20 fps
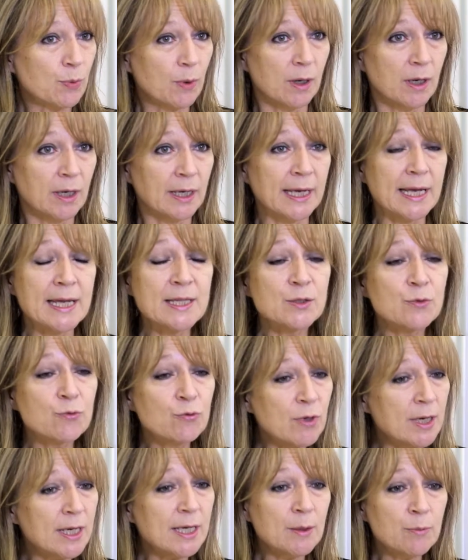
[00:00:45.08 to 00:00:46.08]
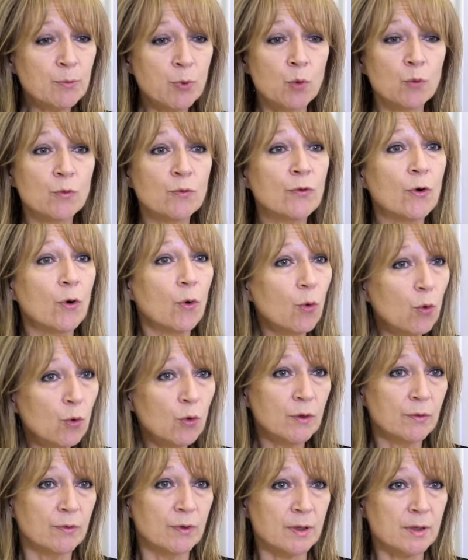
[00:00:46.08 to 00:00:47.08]
why it's really important for
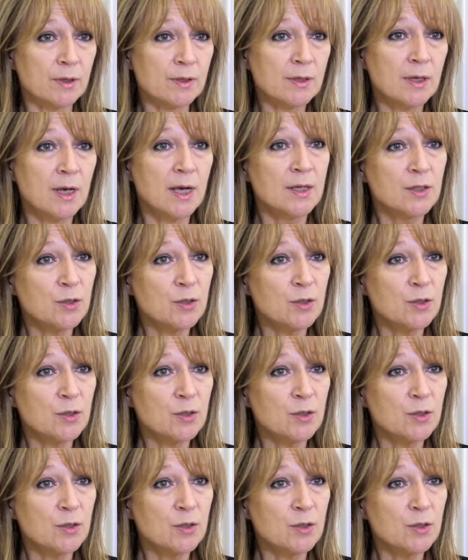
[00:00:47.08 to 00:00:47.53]
all of us